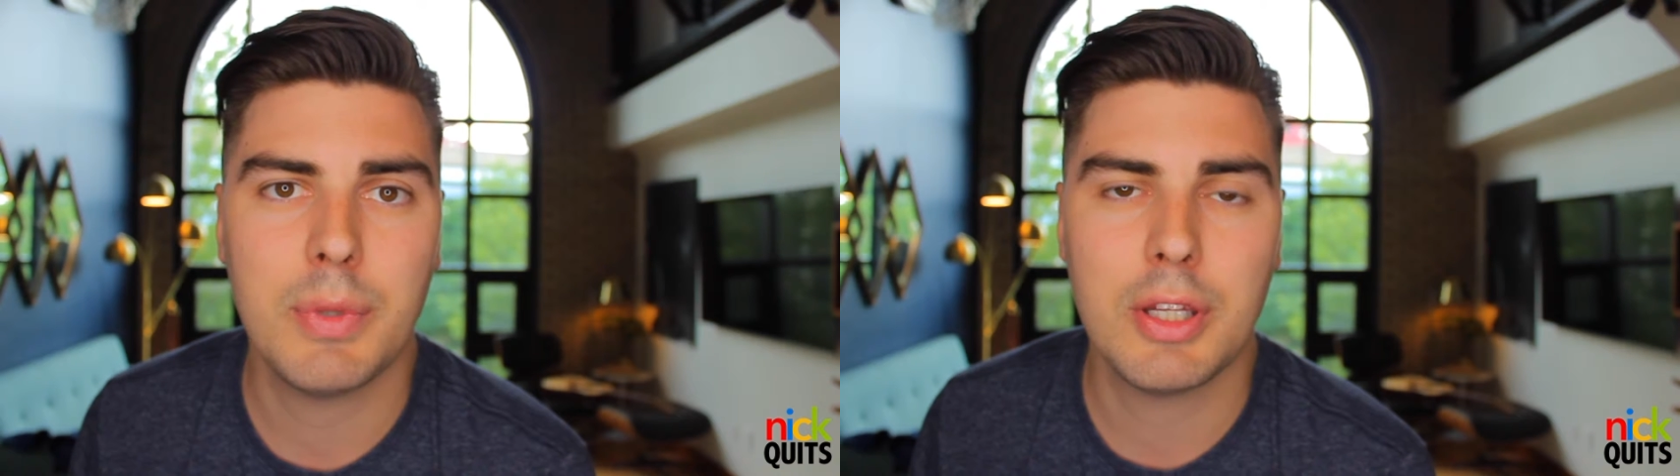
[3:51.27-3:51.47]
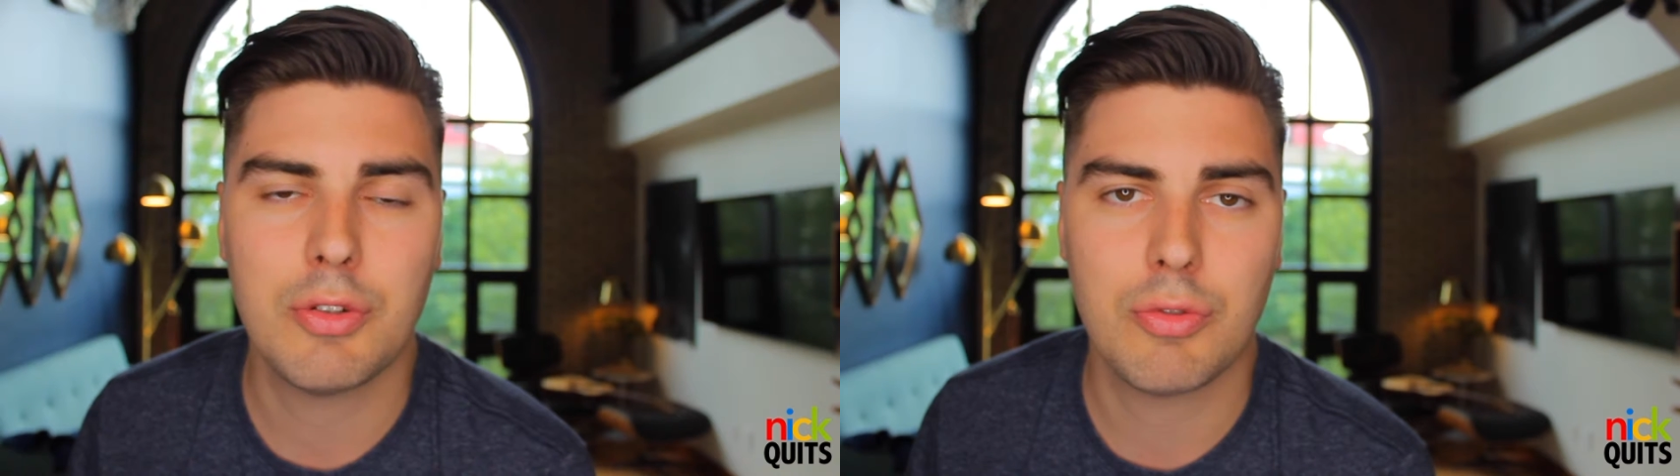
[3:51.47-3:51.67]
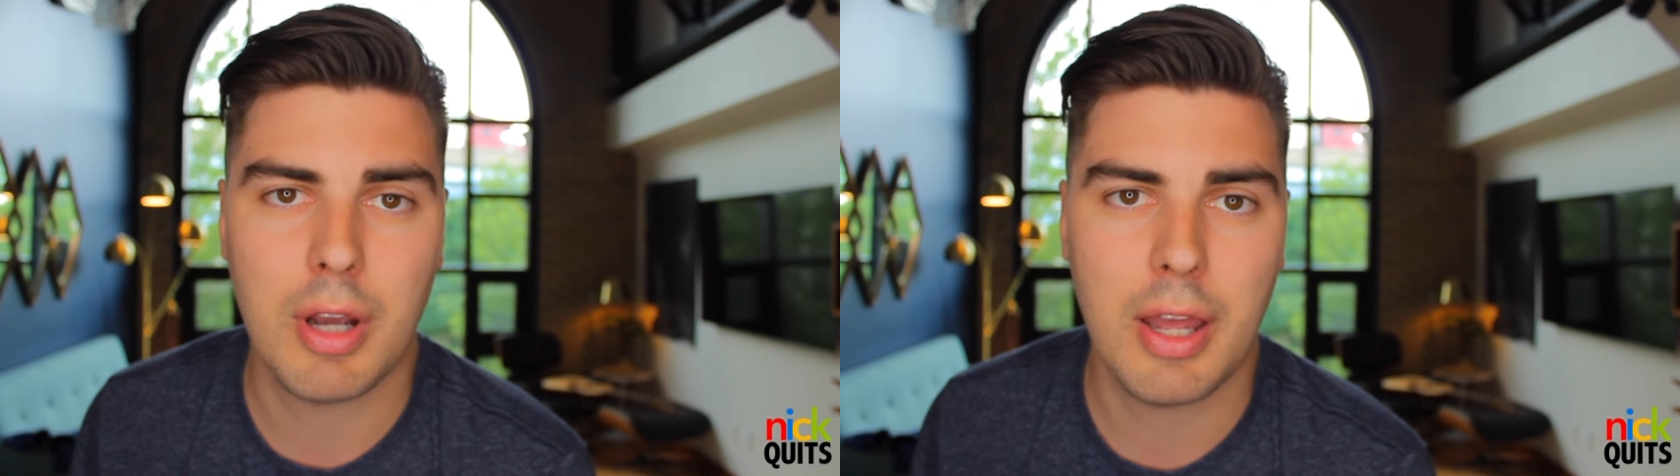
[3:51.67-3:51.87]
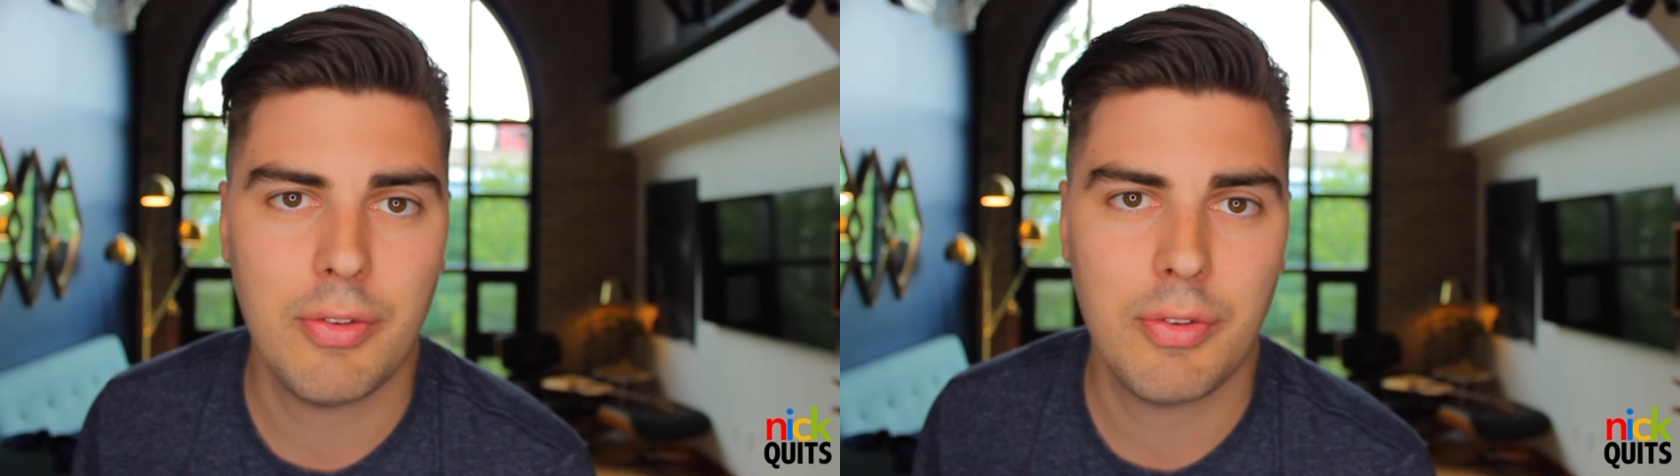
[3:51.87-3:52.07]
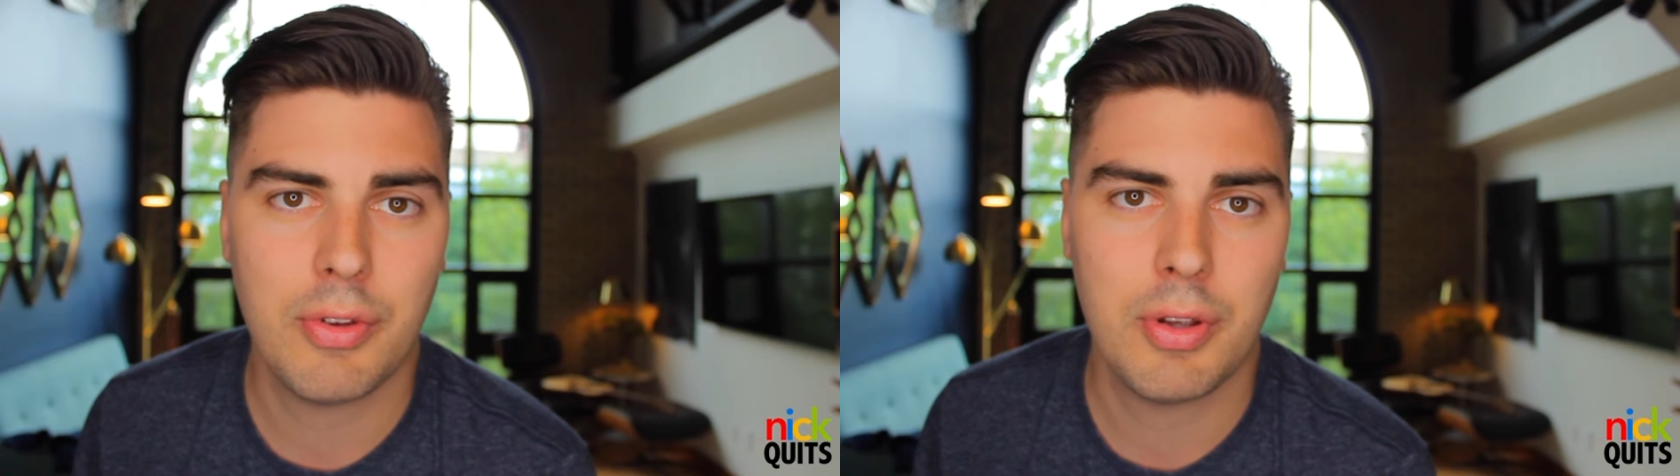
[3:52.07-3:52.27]
be
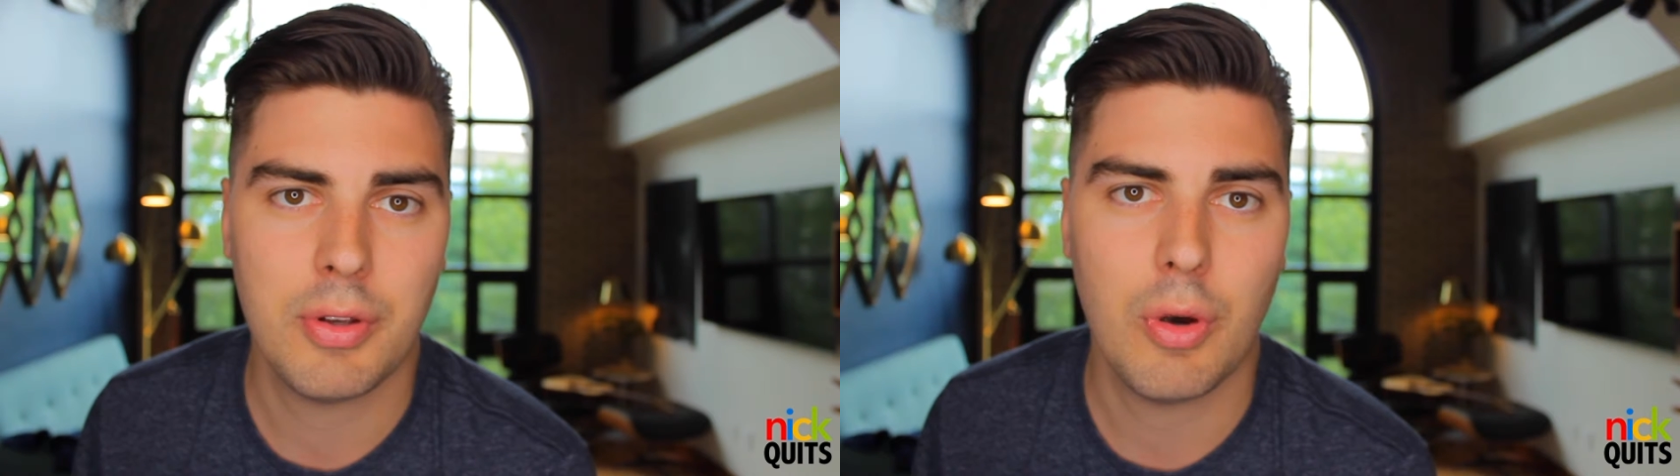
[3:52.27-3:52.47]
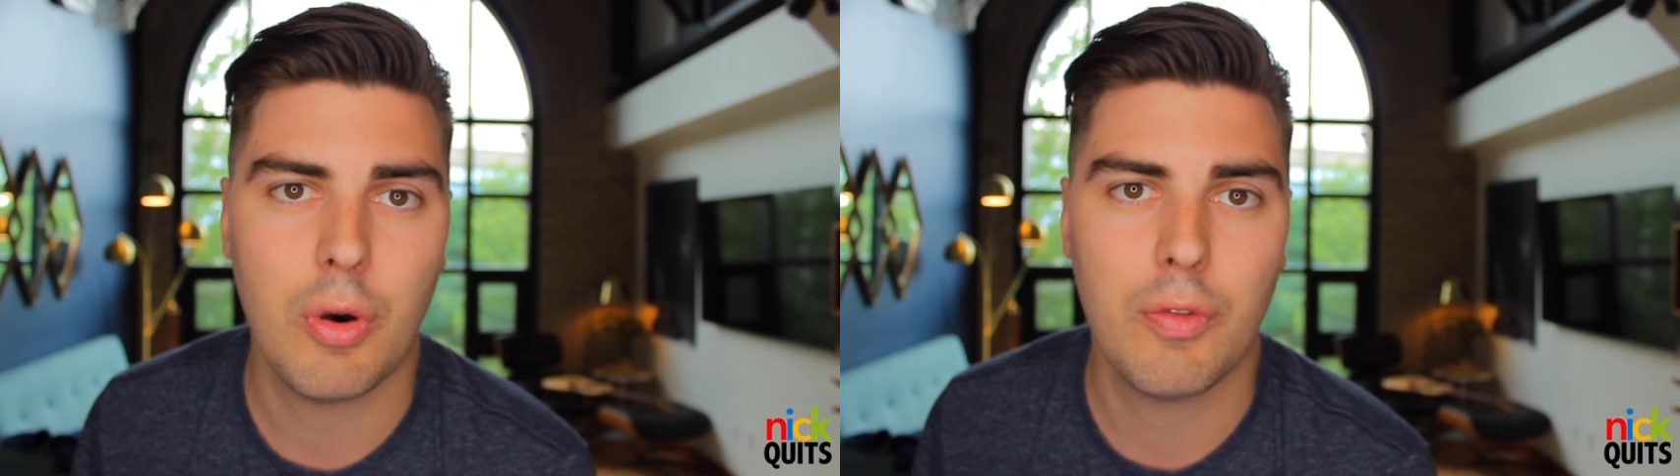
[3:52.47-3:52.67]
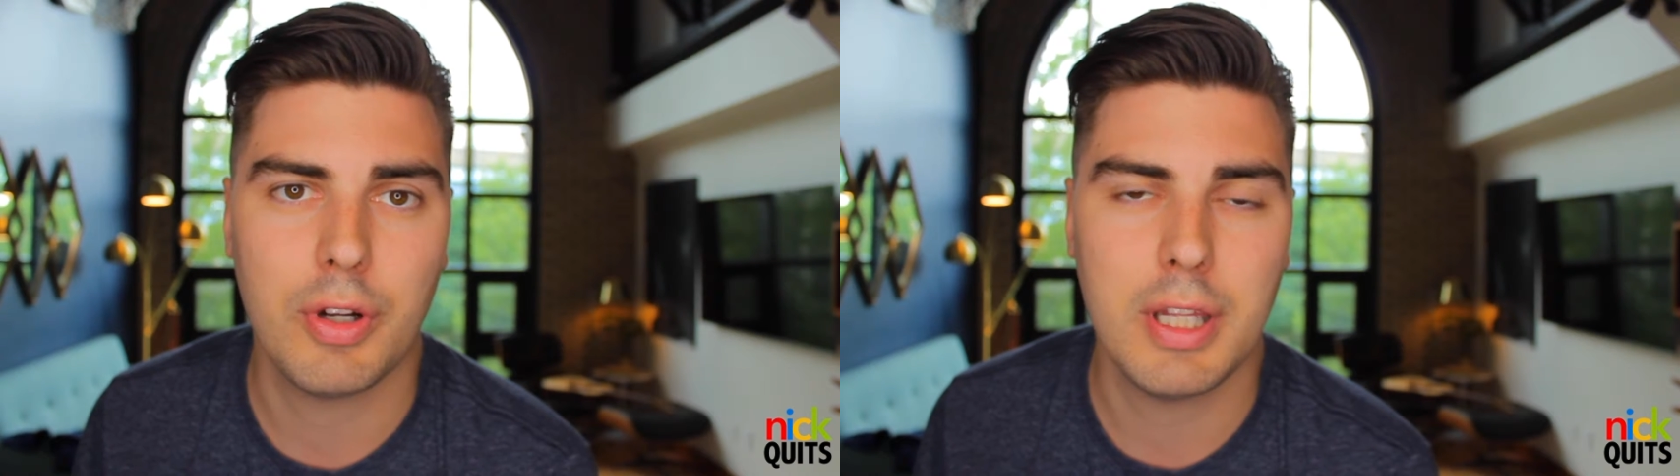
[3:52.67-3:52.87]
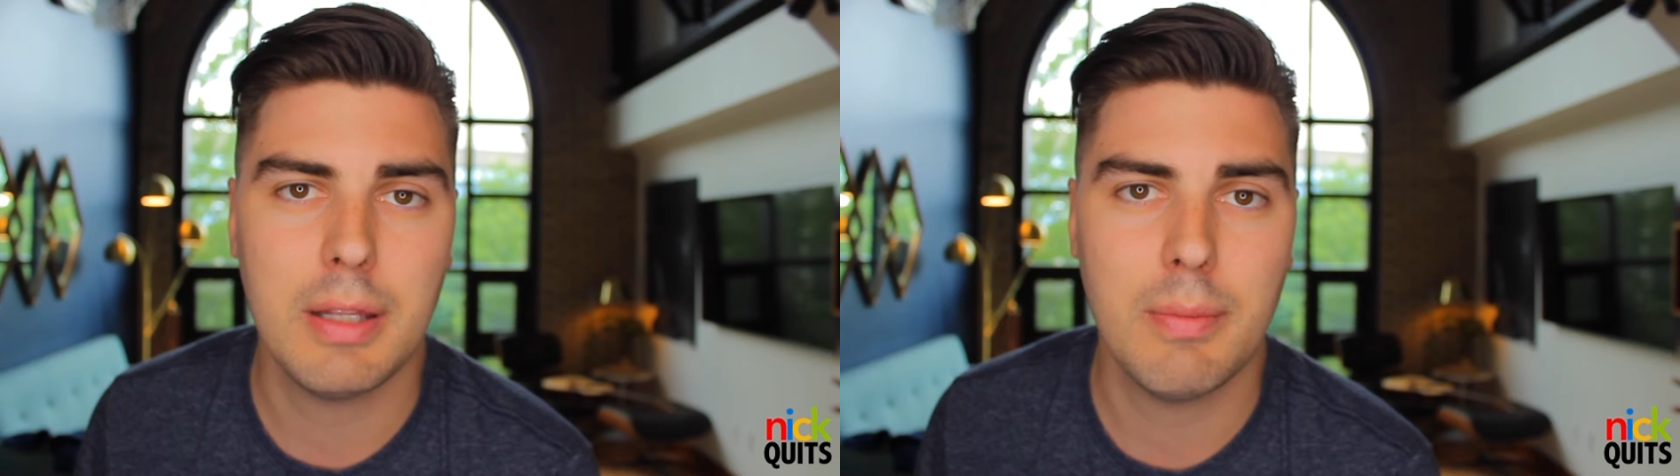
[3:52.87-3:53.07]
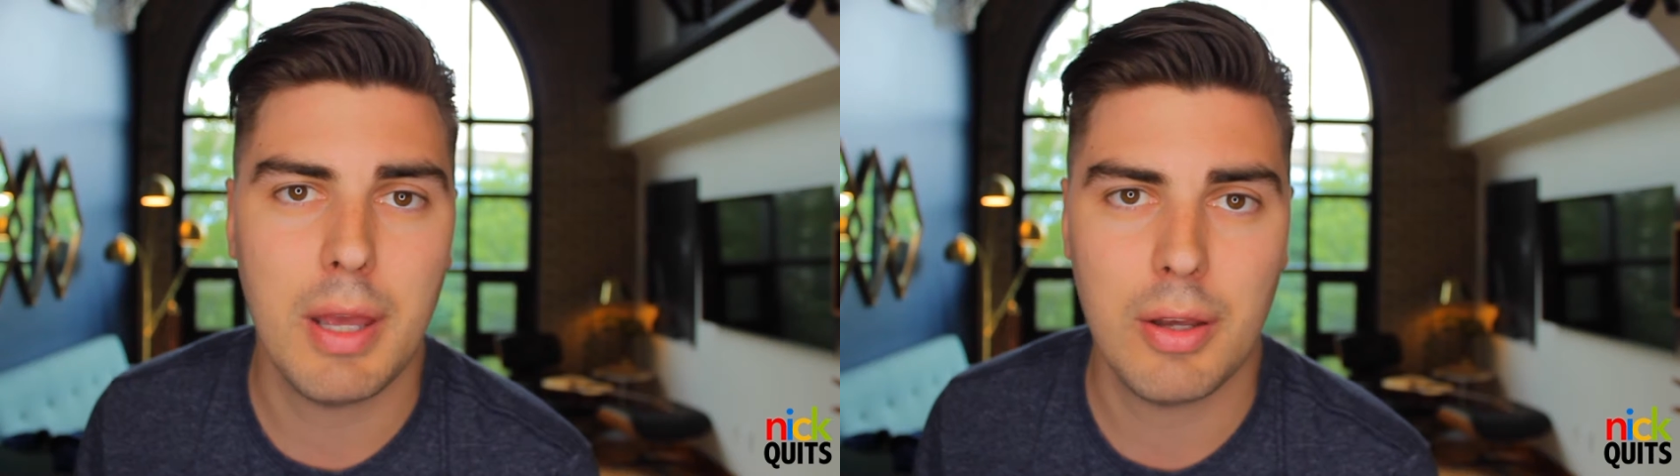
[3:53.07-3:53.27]
addressed over
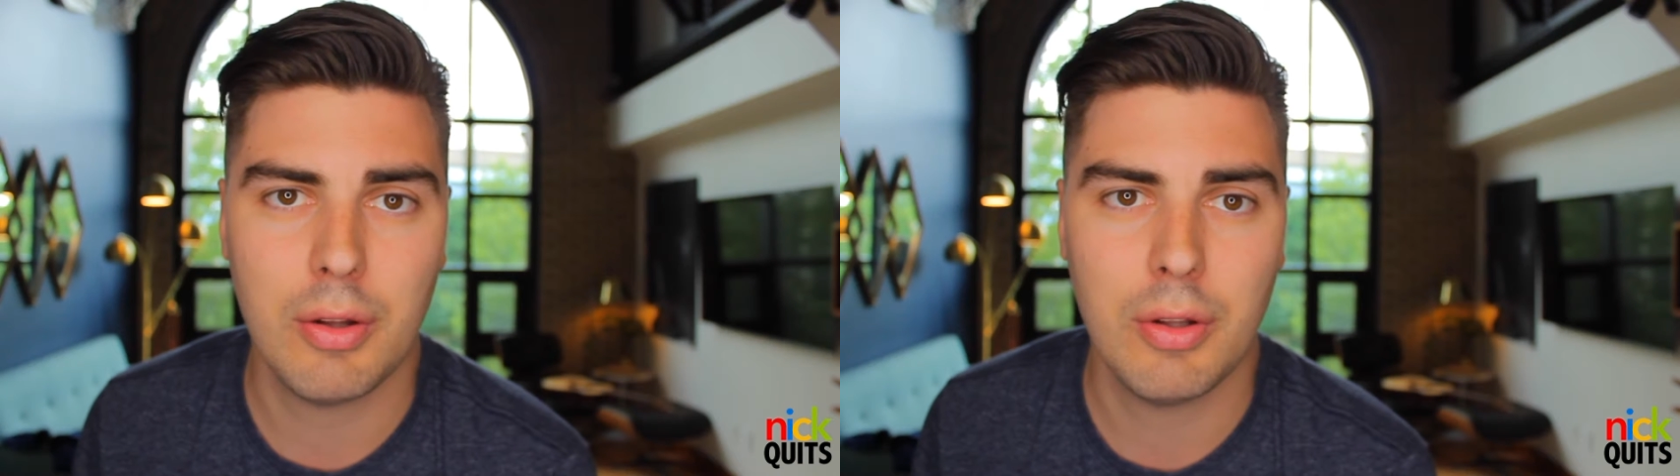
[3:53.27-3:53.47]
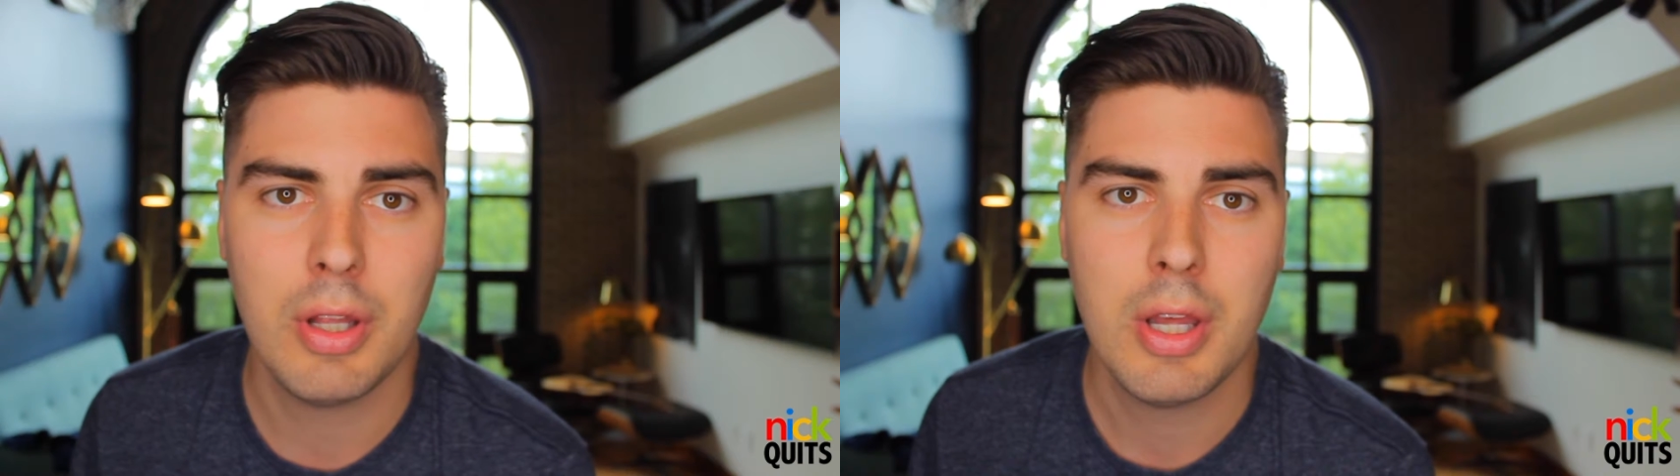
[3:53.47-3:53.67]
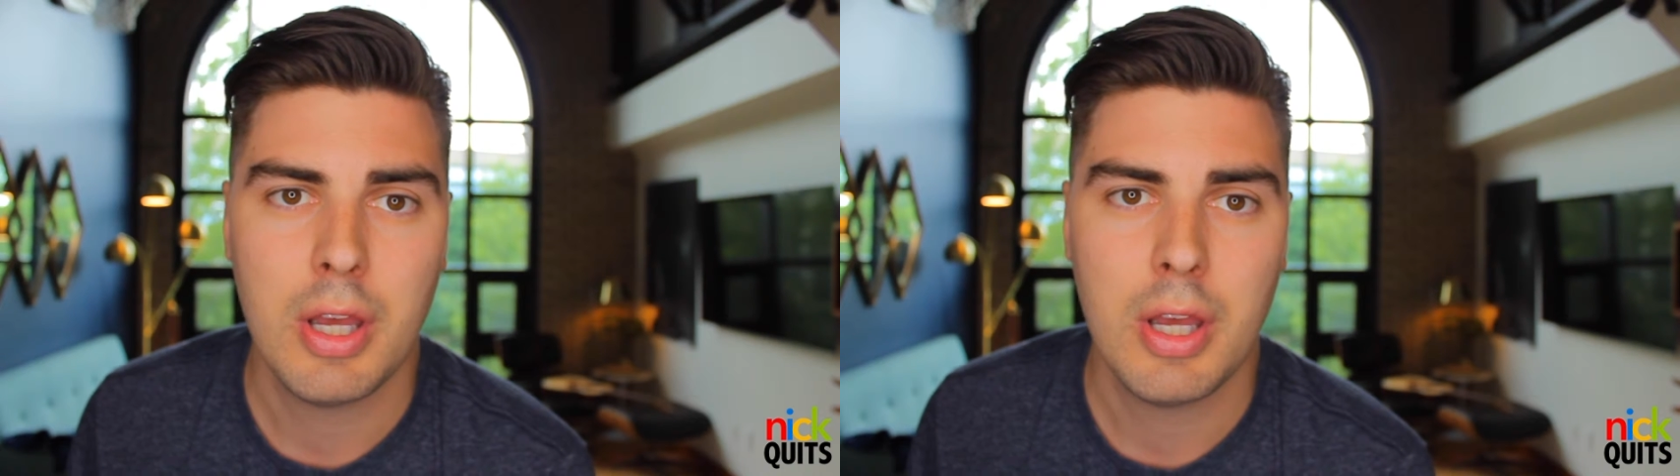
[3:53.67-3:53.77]
email,